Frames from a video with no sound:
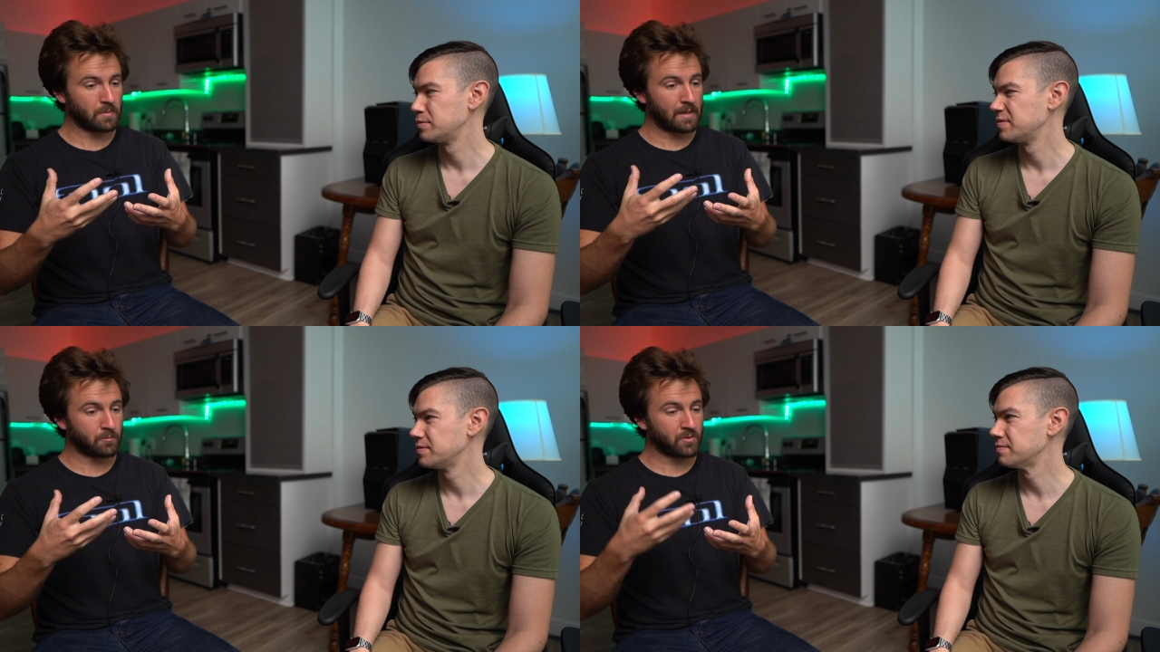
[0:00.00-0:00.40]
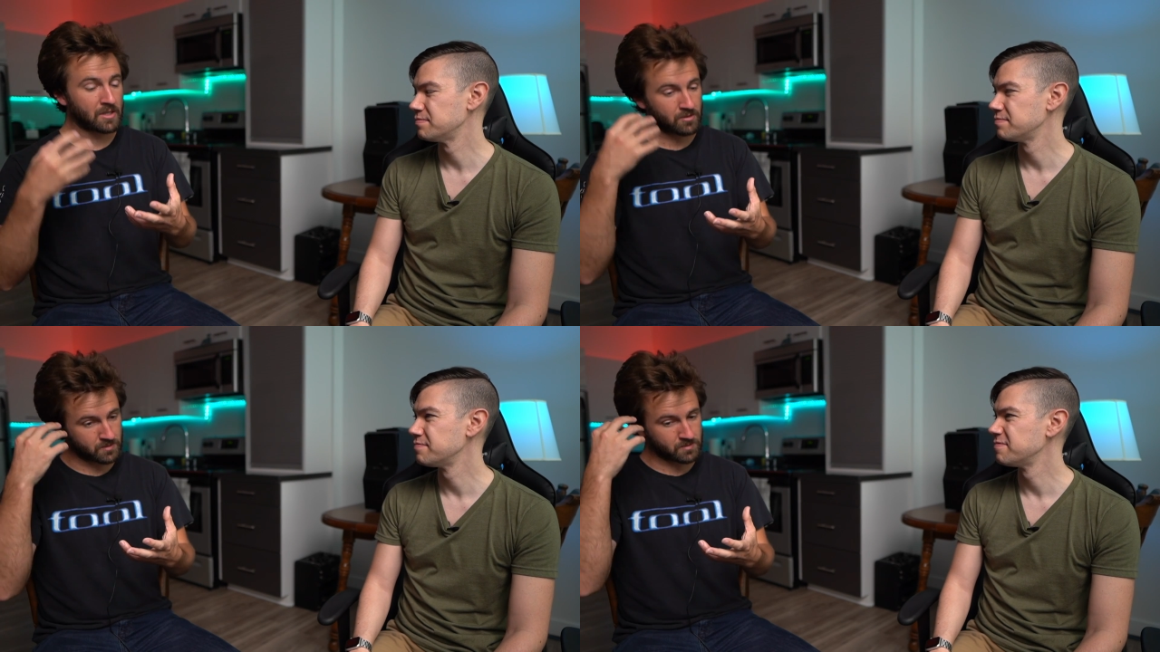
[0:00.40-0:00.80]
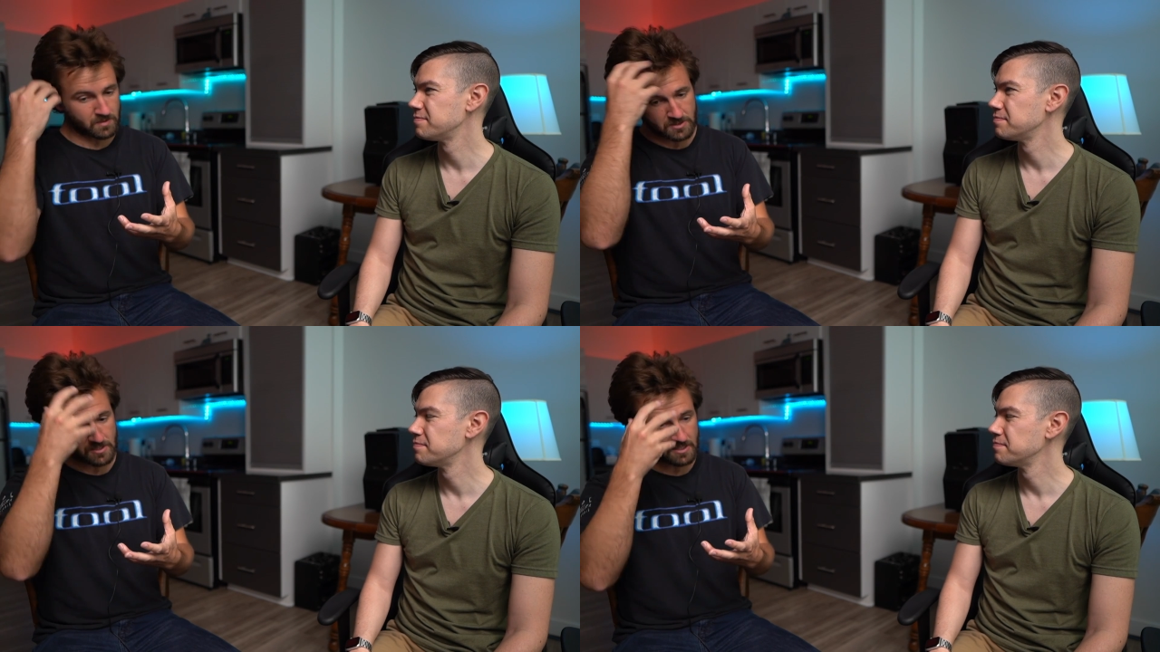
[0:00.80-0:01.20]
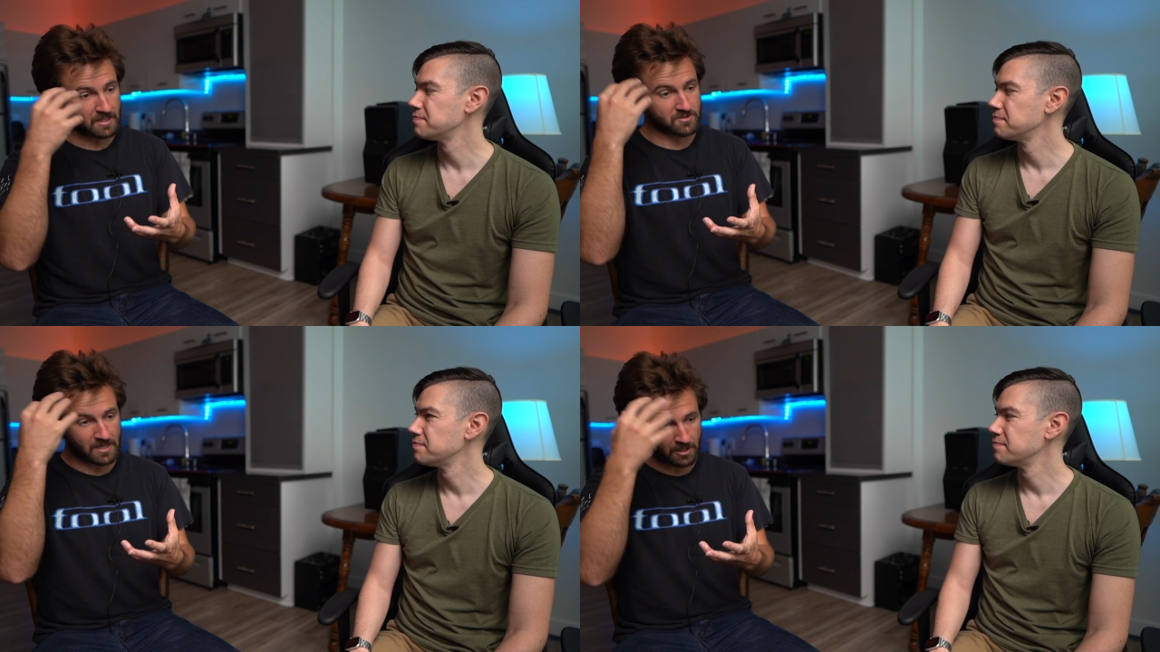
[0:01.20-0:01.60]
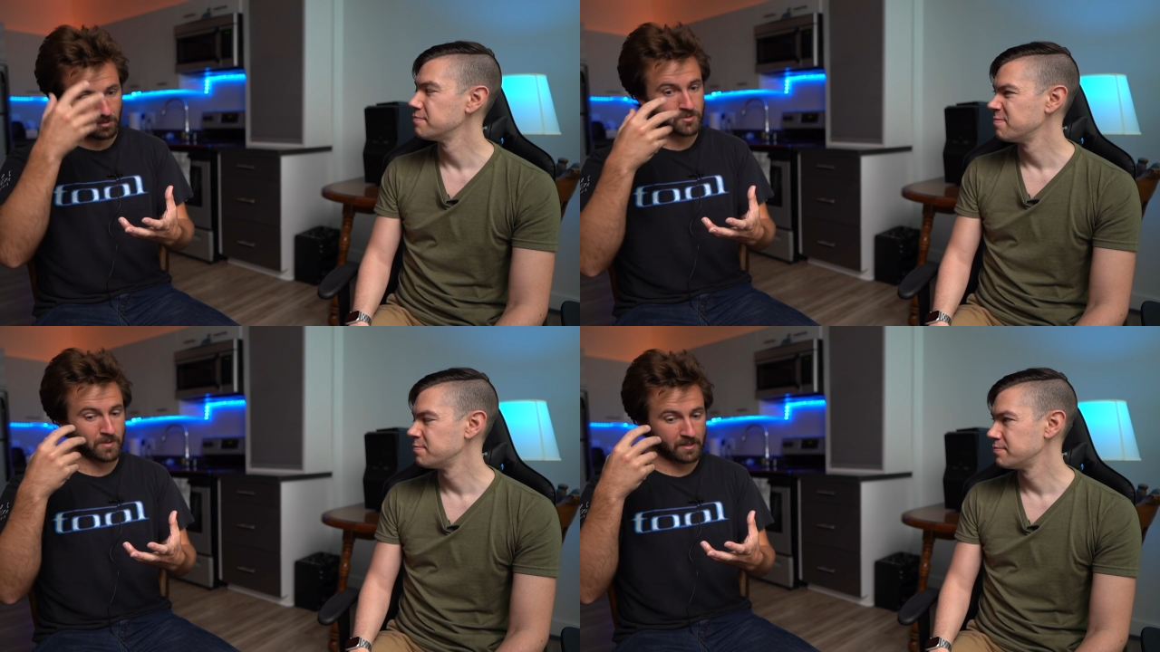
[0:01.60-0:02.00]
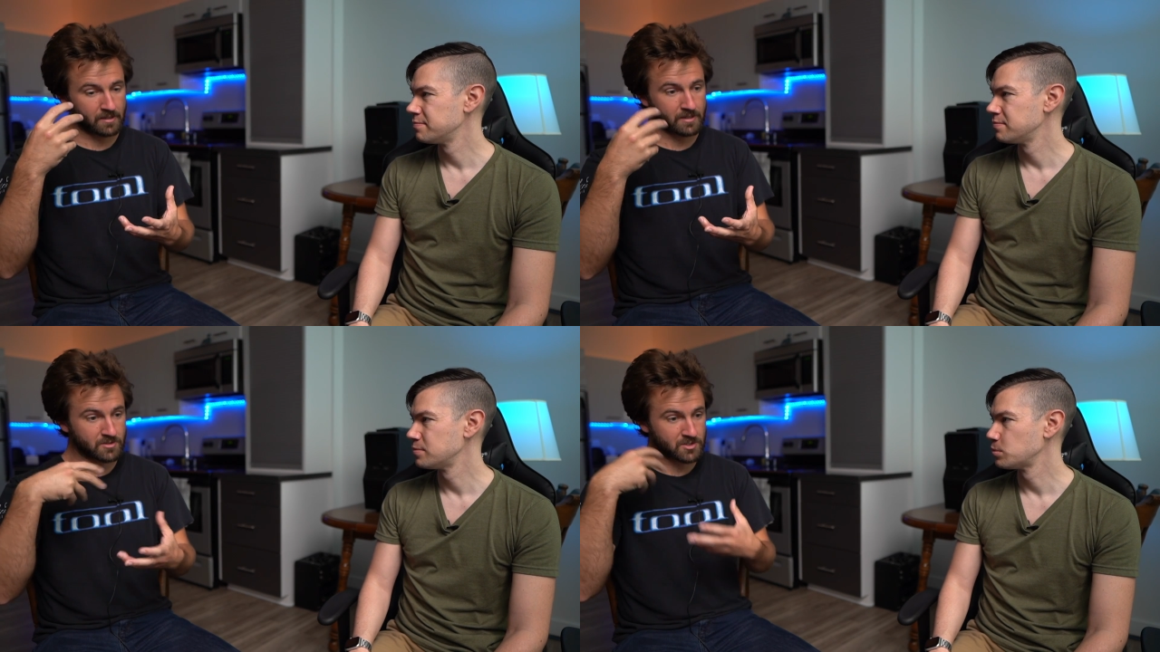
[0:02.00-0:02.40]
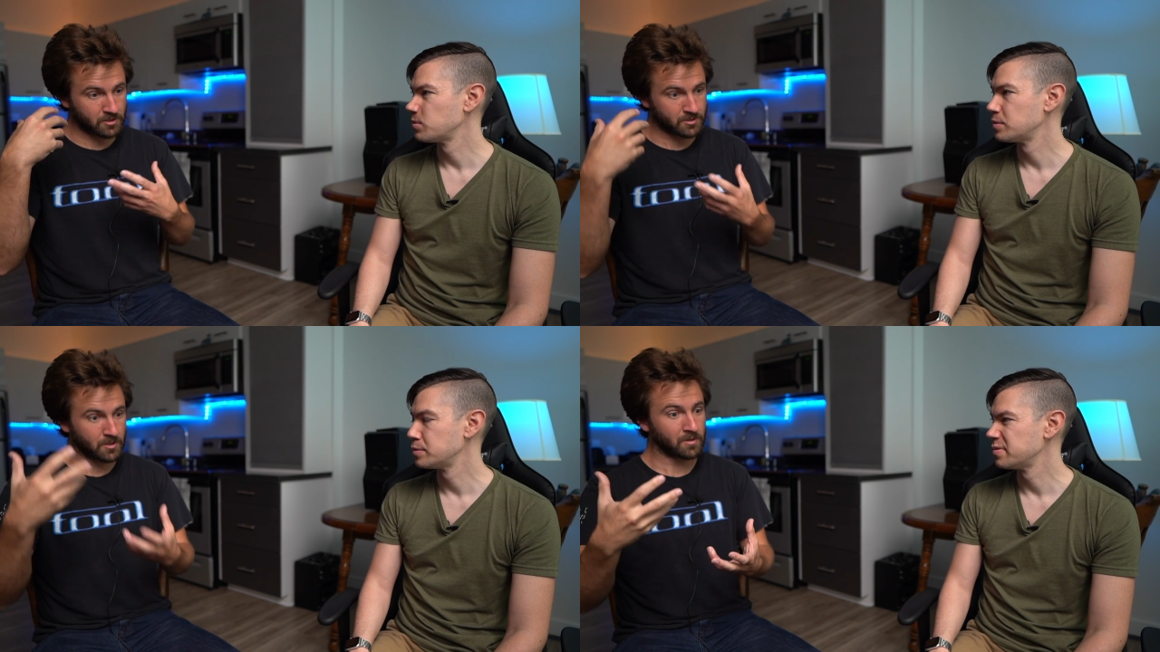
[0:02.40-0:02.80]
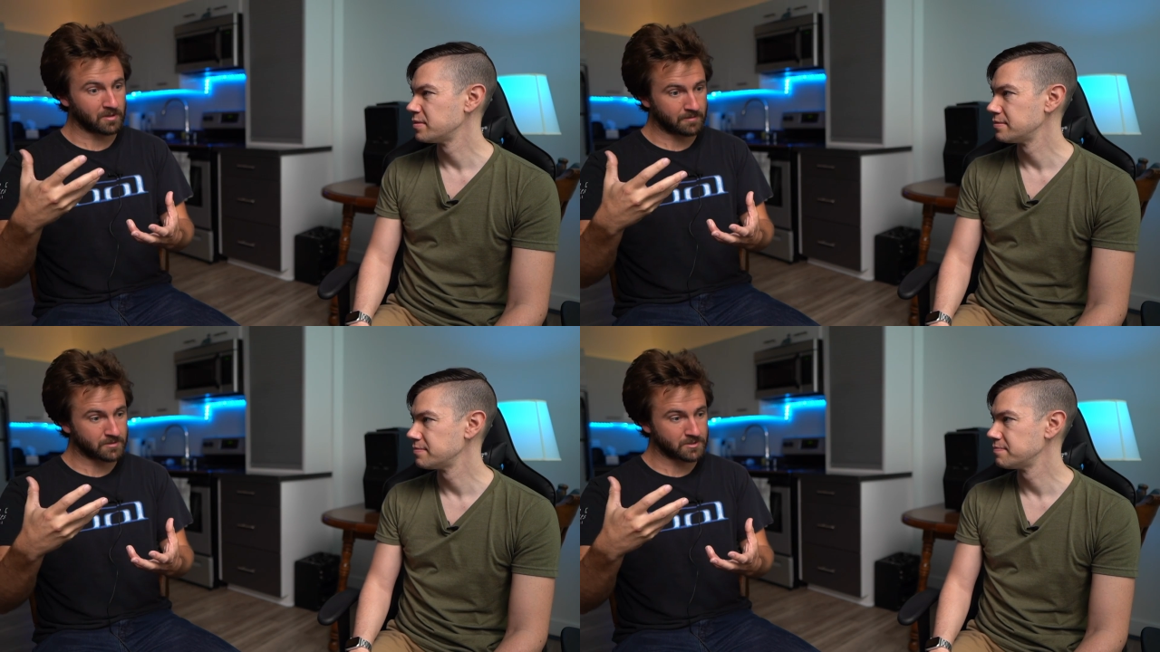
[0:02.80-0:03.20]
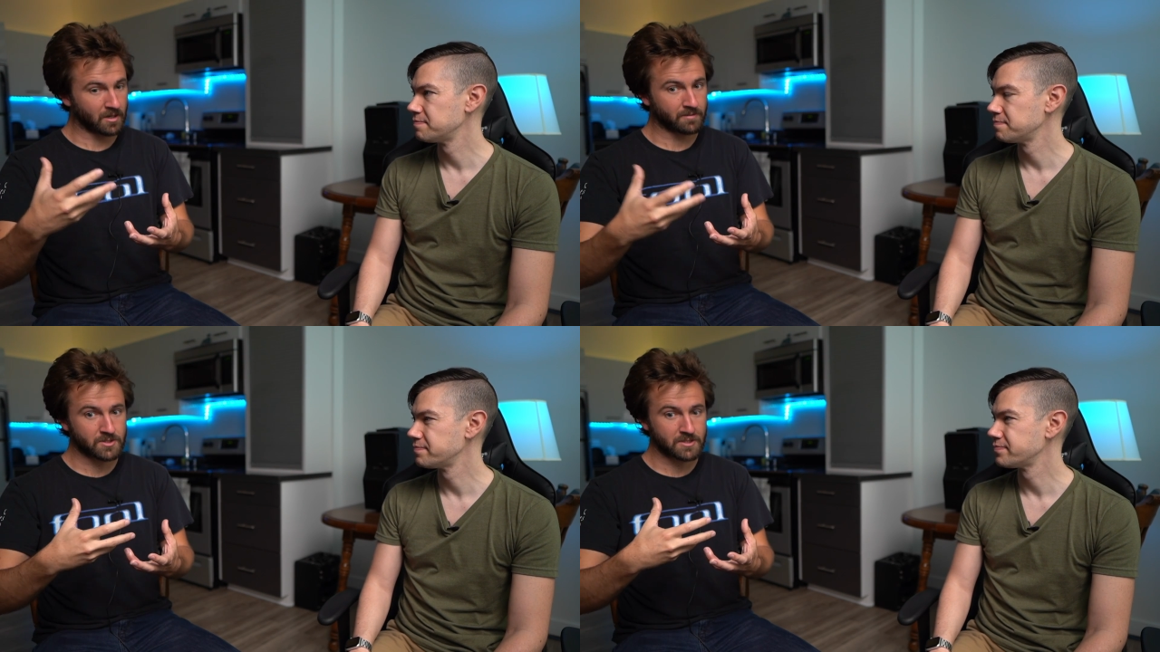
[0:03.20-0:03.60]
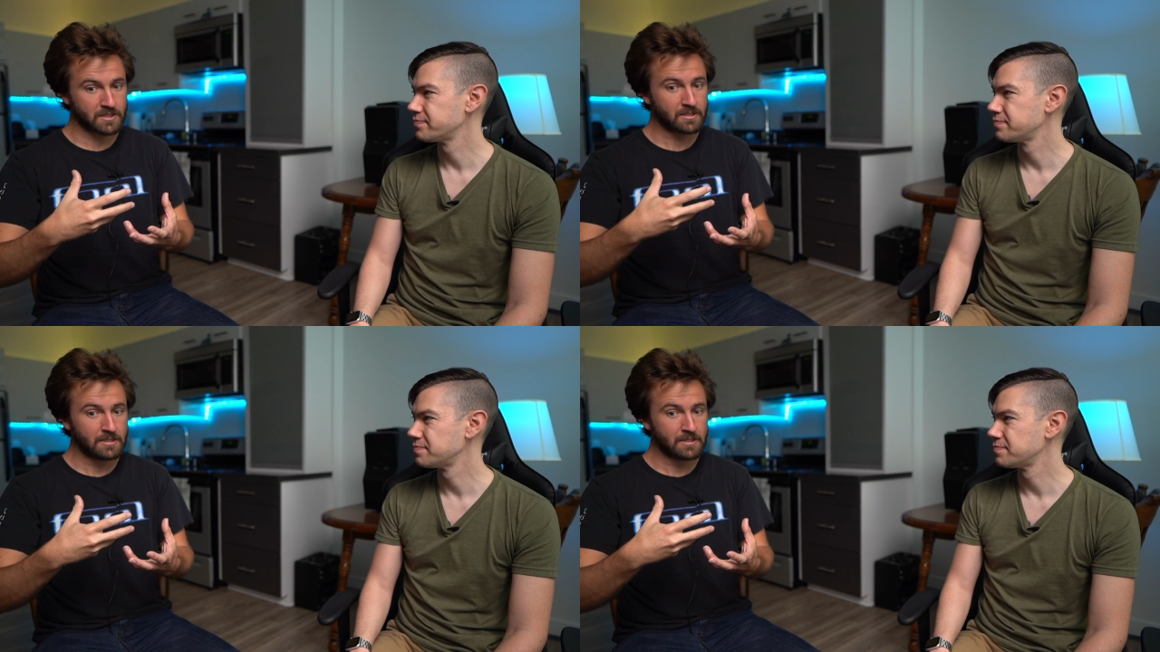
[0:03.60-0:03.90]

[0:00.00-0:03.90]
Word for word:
Speaker 1: And what they do is, is it helps regulate the serotonin levels. And obviously,